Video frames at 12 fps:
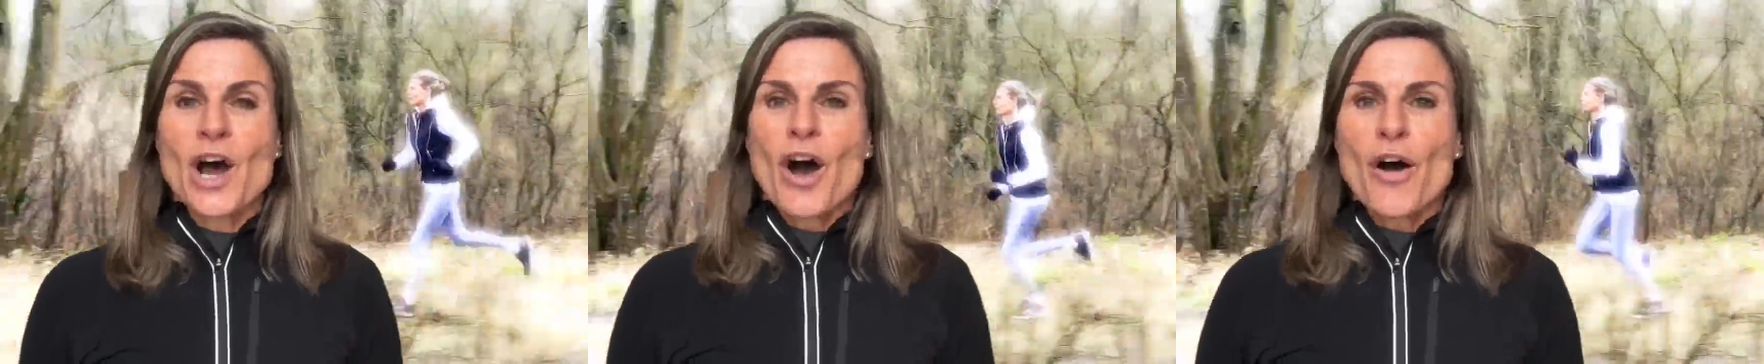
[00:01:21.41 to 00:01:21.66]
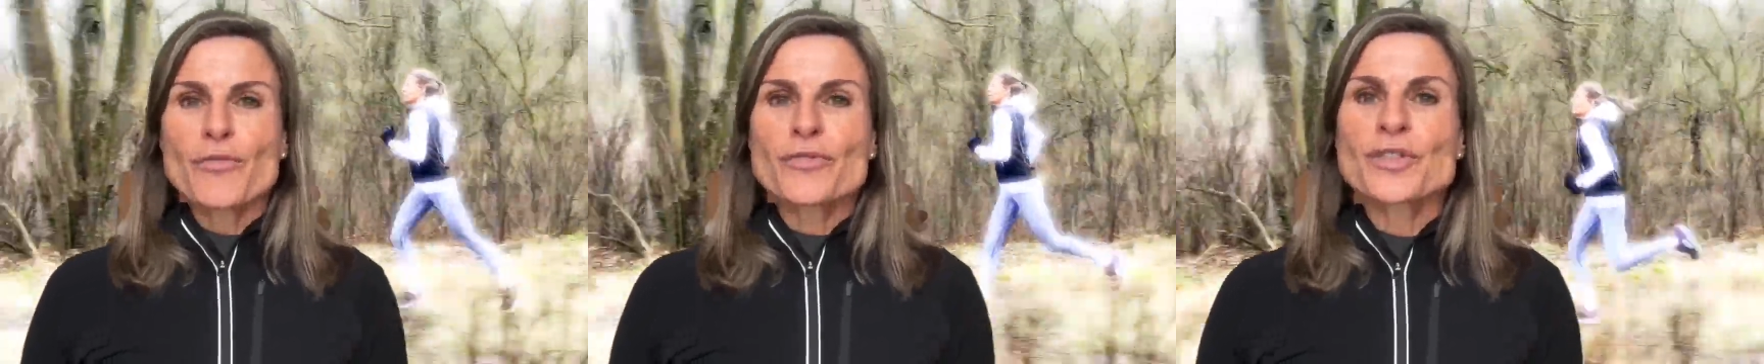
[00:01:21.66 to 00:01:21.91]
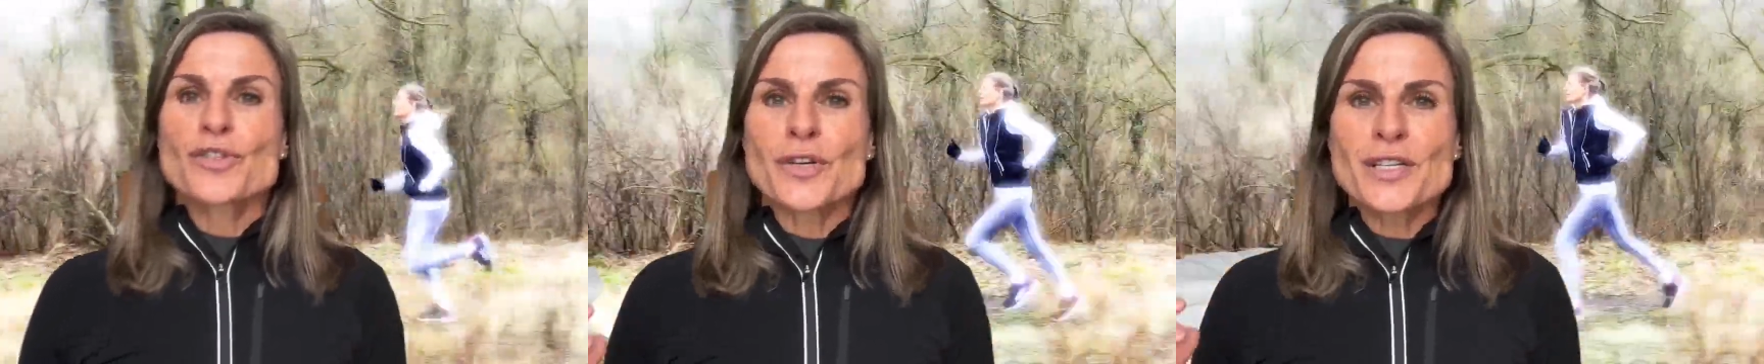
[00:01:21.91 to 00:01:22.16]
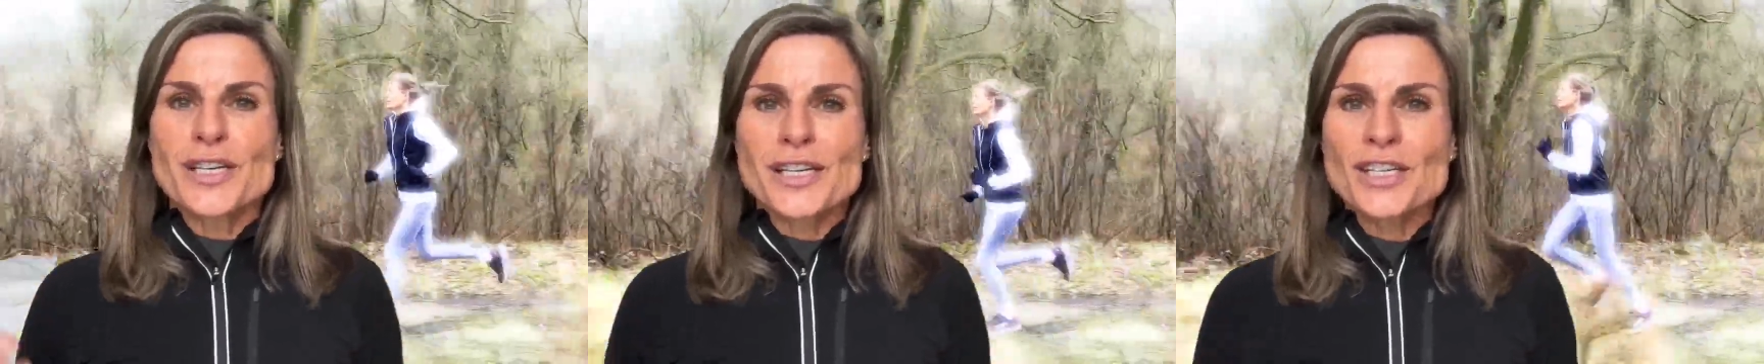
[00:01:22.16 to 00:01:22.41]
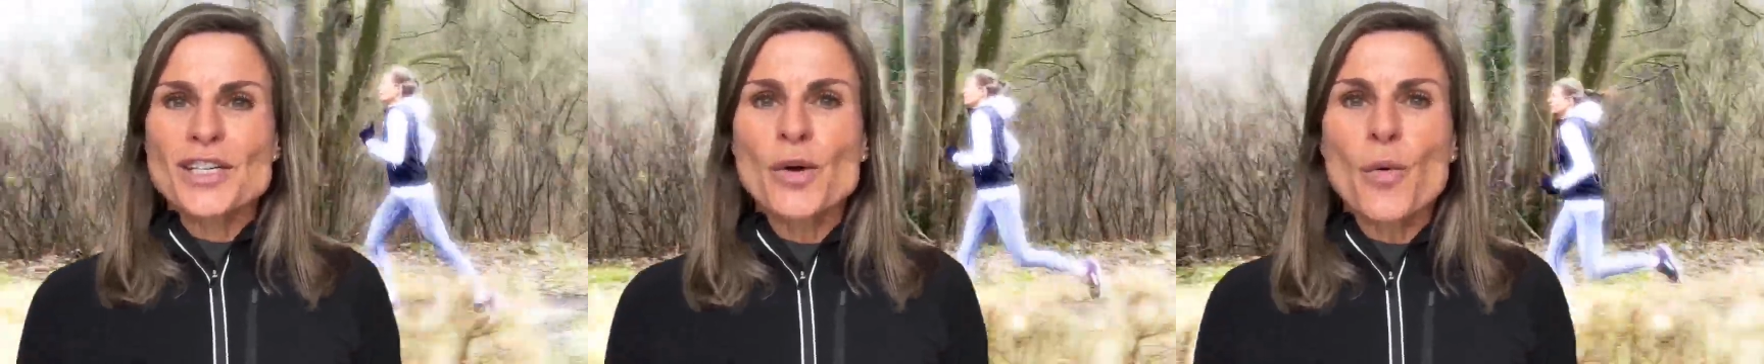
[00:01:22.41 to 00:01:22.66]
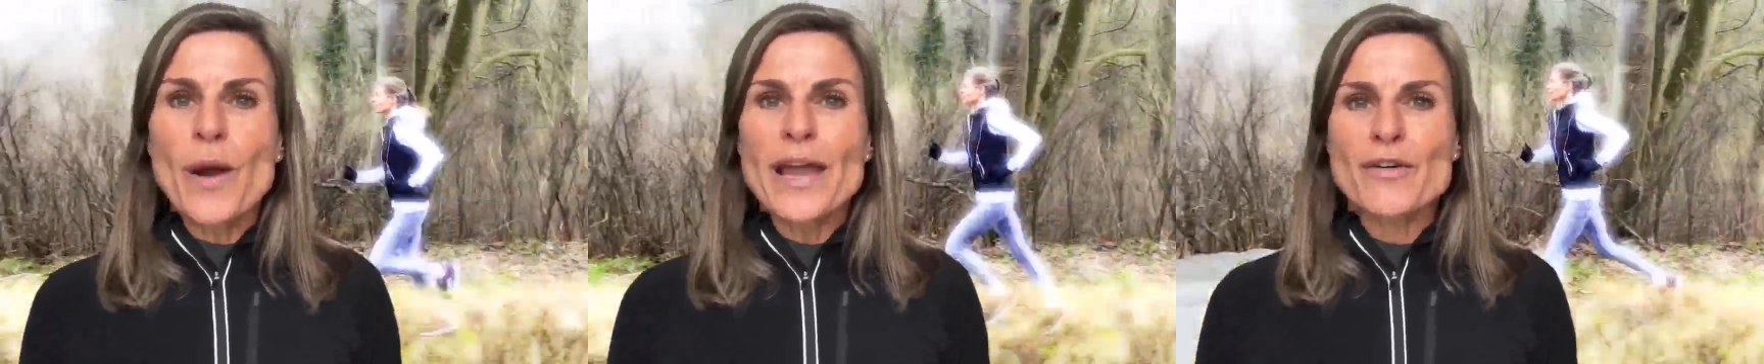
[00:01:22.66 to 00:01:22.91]
of the
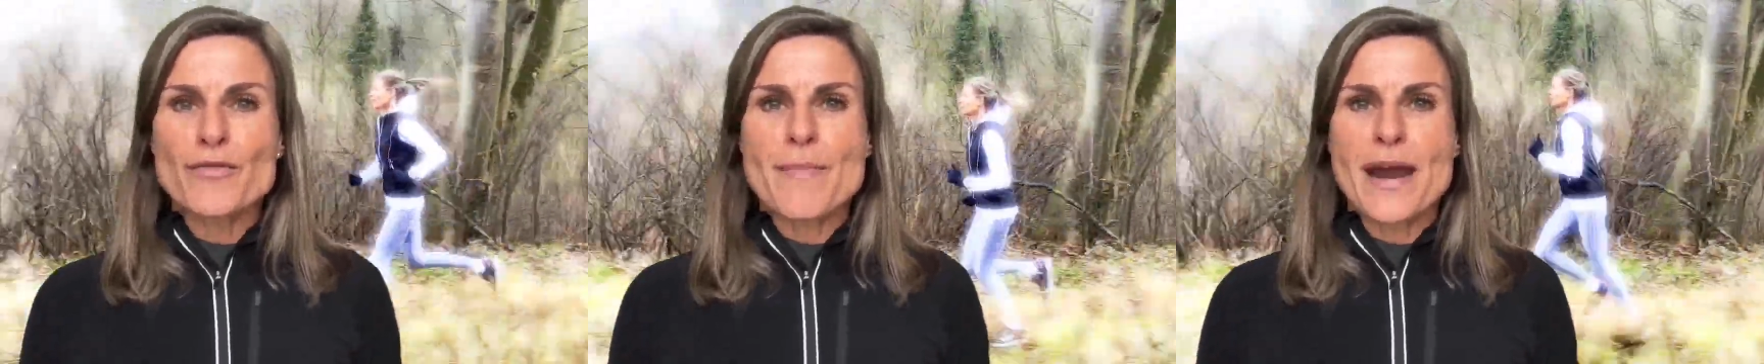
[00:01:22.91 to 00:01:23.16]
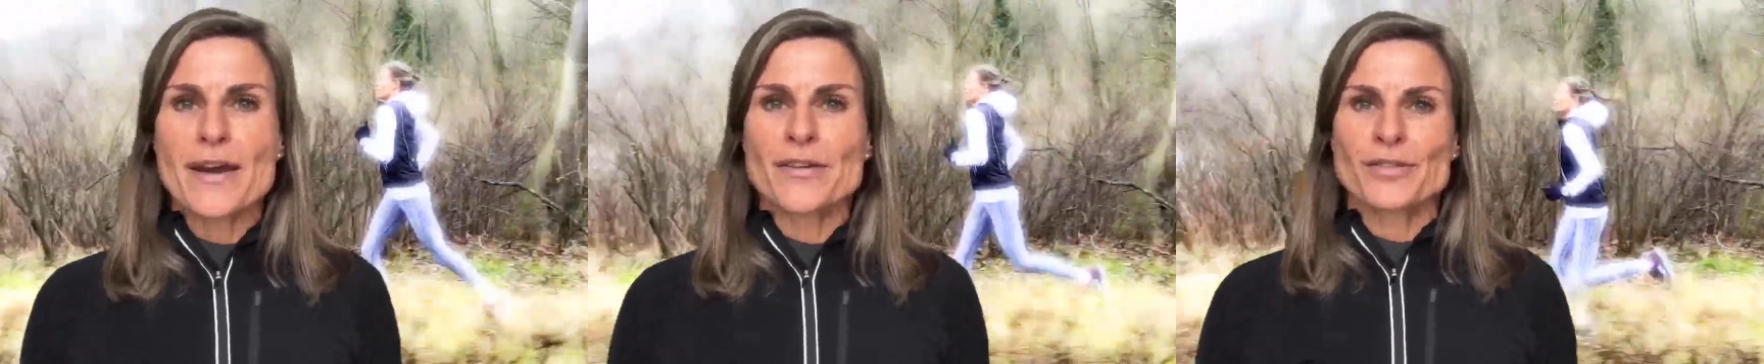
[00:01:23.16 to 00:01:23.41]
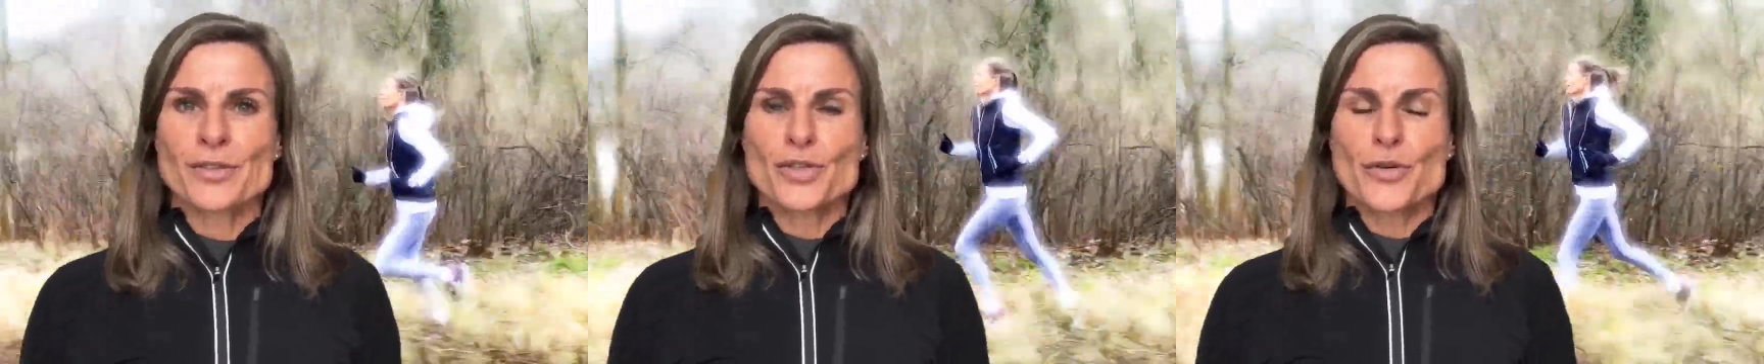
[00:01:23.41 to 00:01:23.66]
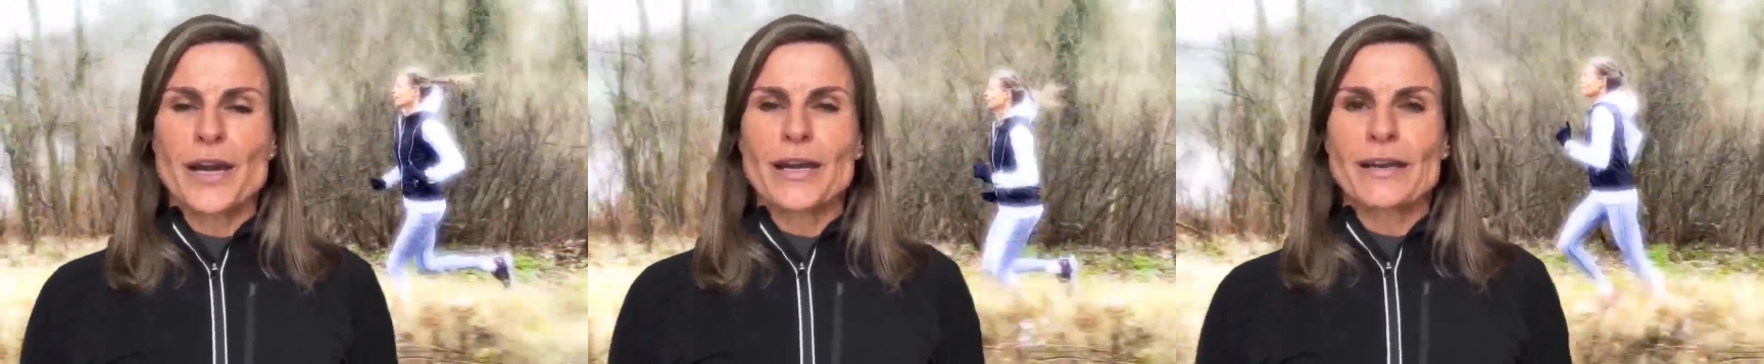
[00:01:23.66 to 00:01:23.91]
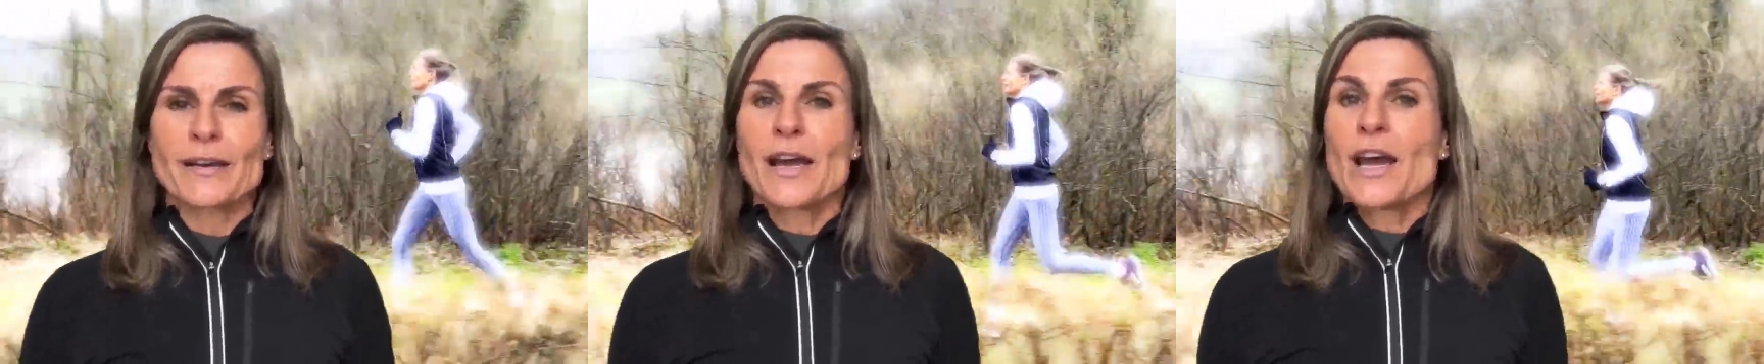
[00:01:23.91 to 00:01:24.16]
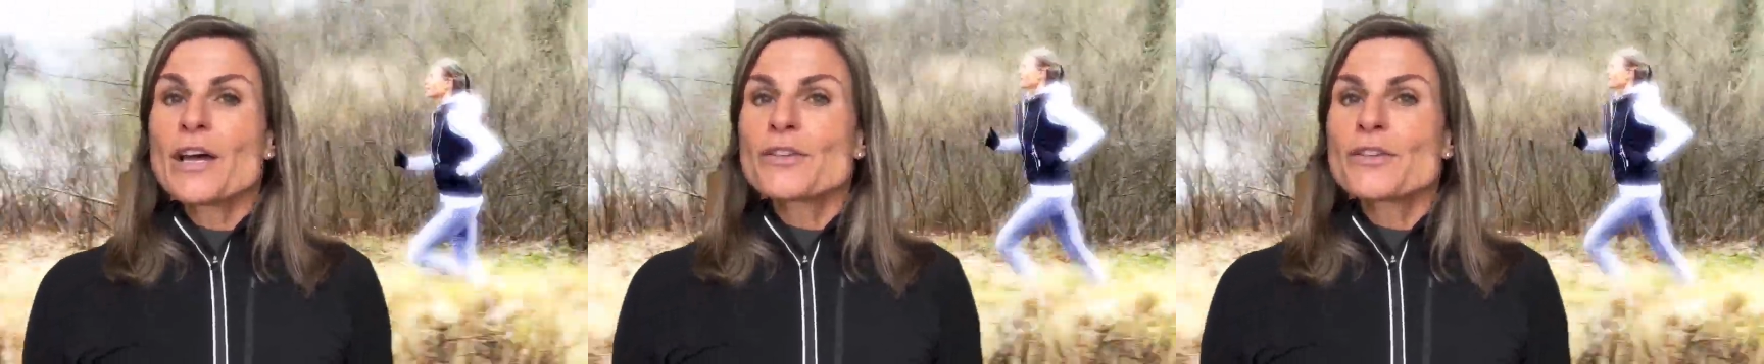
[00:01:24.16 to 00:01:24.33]
traditional way of marathon training,